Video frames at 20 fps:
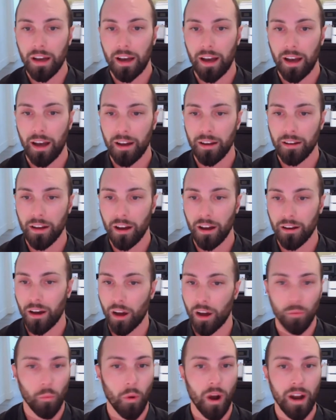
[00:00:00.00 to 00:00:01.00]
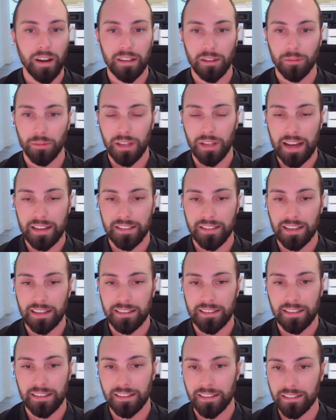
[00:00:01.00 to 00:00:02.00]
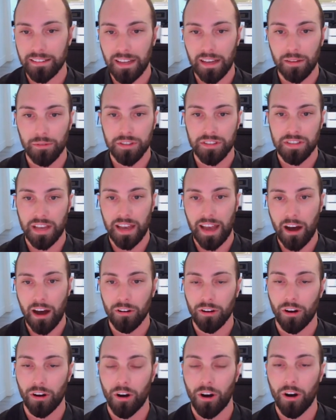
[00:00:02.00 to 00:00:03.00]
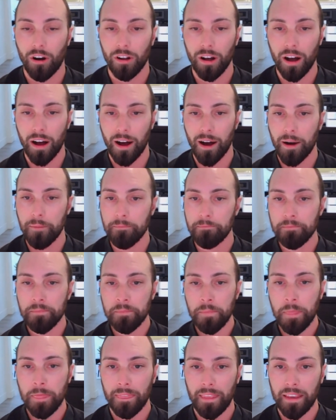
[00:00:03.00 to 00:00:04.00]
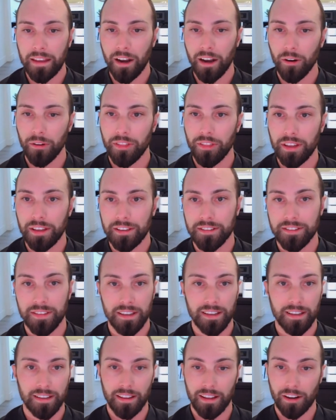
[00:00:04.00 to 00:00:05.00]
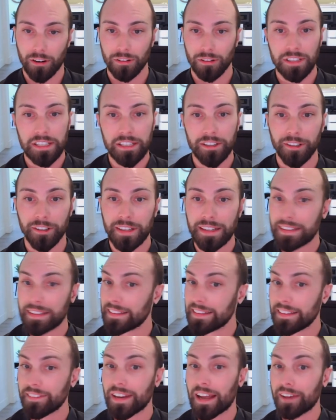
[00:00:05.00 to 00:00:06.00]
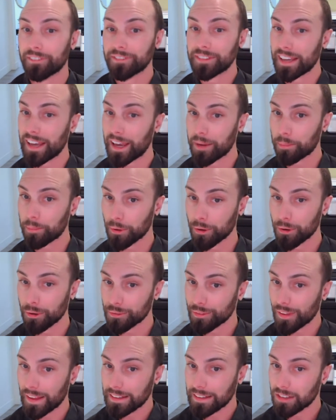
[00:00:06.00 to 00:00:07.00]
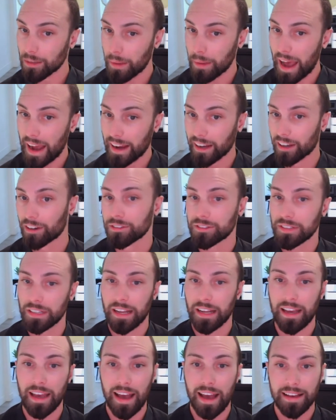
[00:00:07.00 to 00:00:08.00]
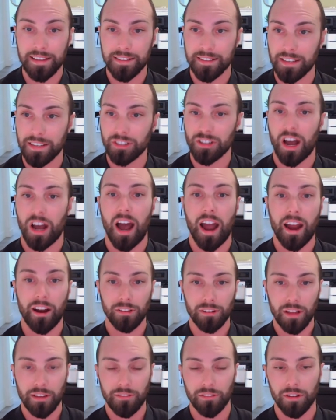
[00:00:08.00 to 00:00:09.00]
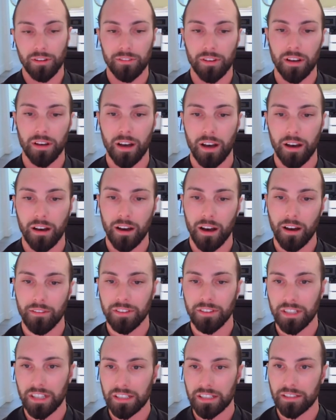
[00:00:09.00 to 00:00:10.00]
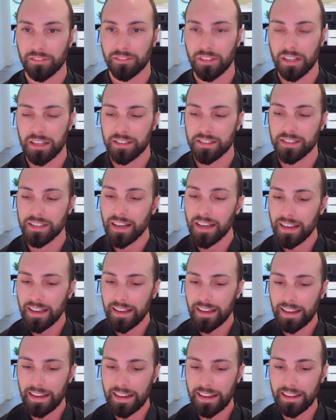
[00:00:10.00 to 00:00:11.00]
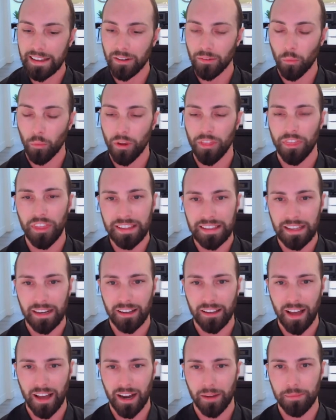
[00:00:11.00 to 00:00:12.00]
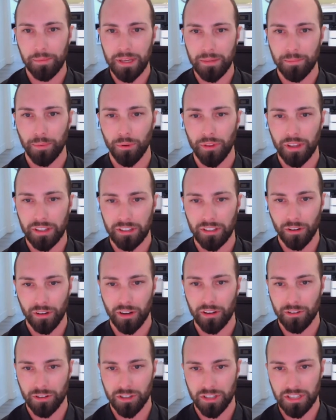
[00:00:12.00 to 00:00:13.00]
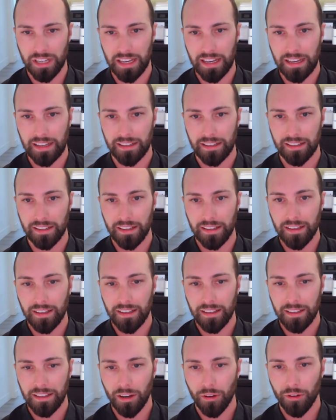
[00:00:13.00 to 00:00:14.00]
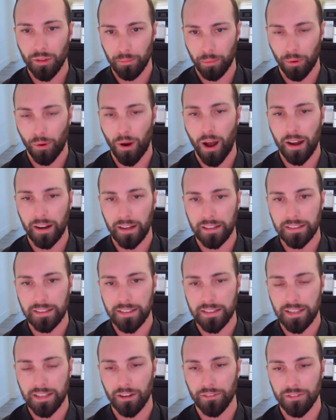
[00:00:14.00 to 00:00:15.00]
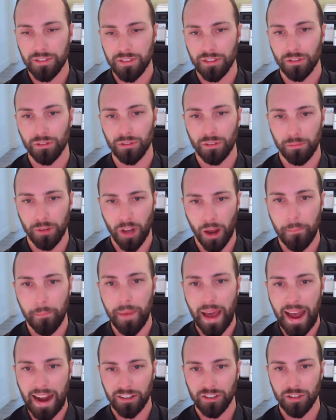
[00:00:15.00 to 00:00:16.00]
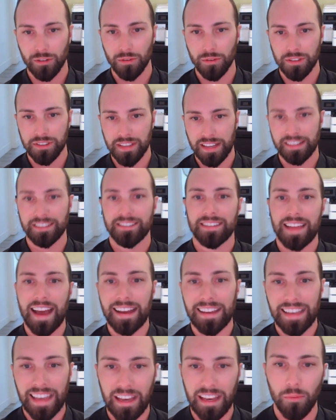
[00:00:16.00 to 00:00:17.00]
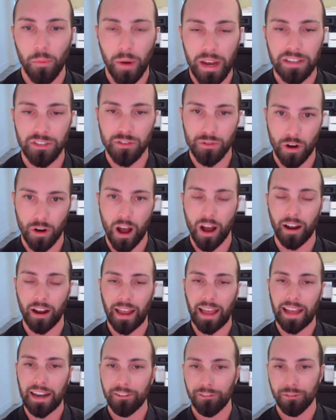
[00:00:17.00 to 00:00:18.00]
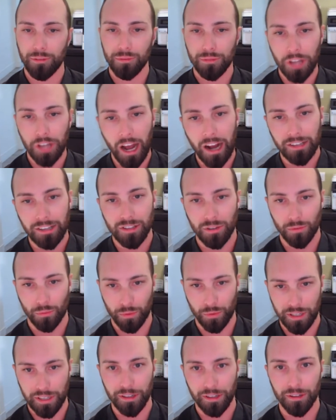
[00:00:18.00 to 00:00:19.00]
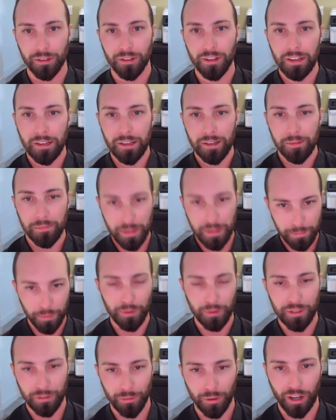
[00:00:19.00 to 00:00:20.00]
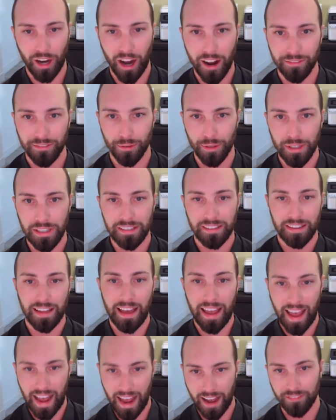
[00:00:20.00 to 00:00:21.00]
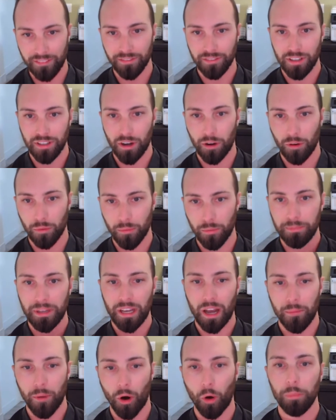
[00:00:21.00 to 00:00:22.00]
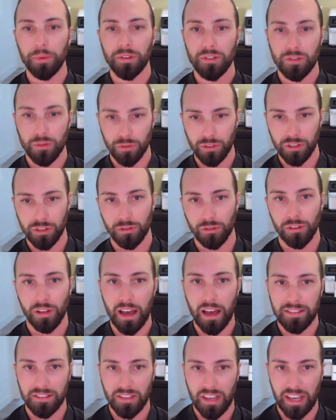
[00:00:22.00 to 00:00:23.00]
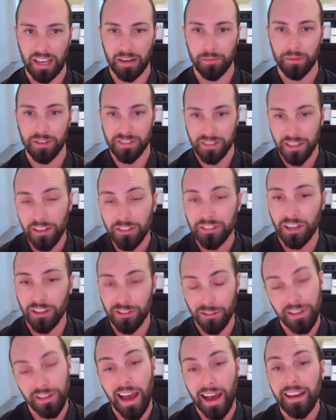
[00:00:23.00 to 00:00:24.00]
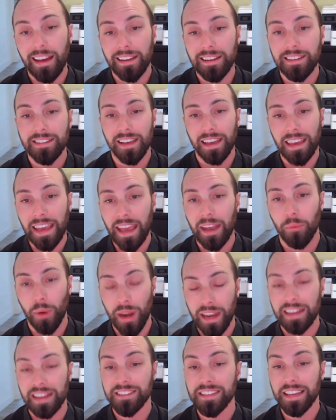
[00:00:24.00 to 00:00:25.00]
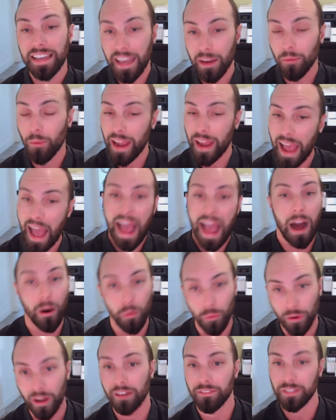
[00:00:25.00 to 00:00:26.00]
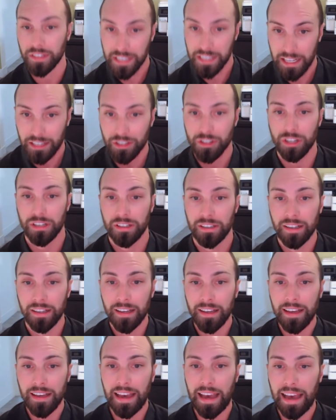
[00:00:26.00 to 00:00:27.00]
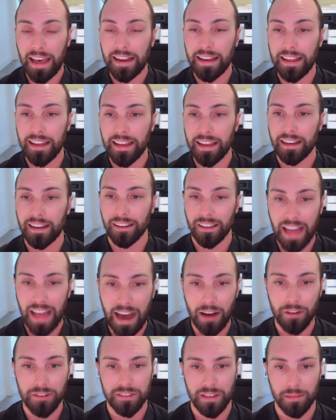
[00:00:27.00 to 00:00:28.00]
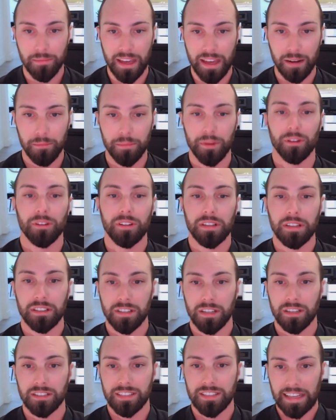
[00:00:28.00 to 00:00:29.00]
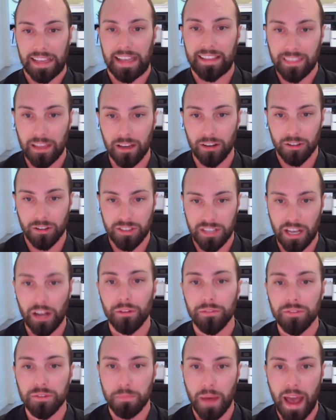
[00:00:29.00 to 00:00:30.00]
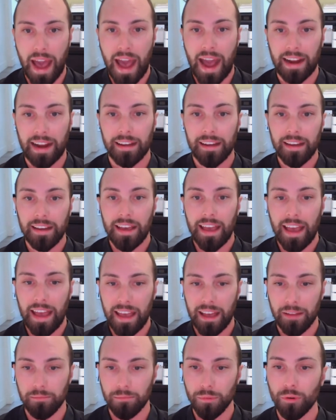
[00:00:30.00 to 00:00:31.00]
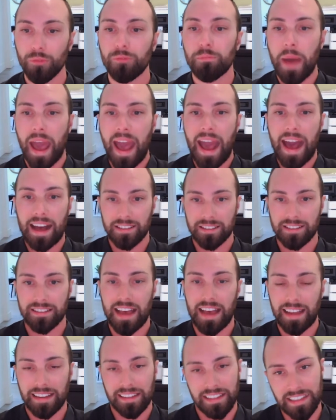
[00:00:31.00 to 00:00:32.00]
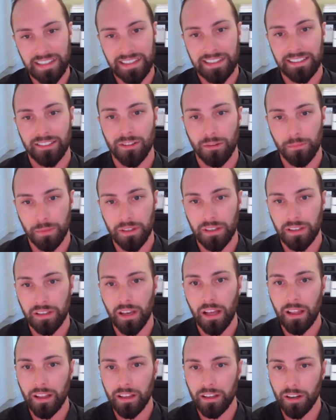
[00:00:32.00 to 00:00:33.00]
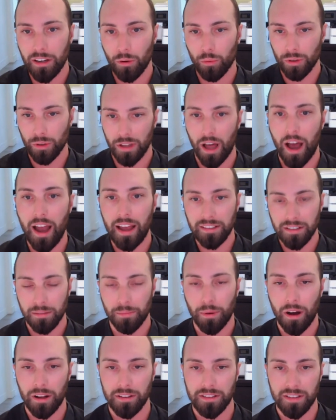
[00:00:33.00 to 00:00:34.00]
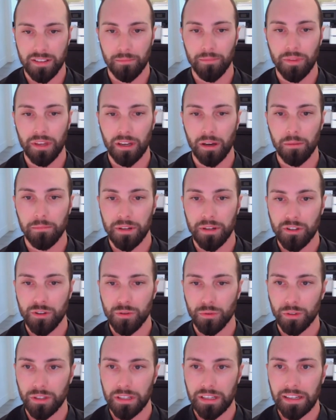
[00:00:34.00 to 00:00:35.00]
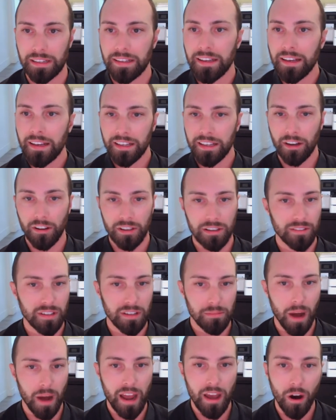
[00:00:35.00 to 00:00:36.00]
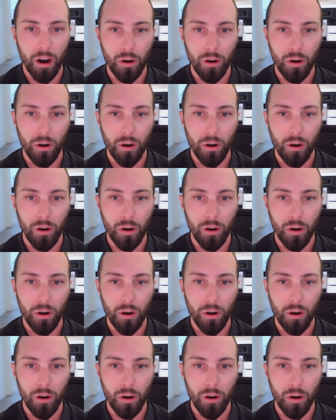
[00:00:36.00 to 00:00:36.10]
unwinding, relaxing at the end of the day with, say, alcohol. Things that are legal and even FDA approved, like tobacco today, has such a higher level of addictiveness. And one thing that a lot of people that don't understand, the product itself still come back to is that it's that gateway drug. And if you talk to real people in recovery that have, become open to and utilize cannabis, they'll tell you, yeah, it is a gateway. It's a gateway out of addiction. And it allows them that ability to get themselves back and move past that need to be, reliant upon something habitually. And, even in my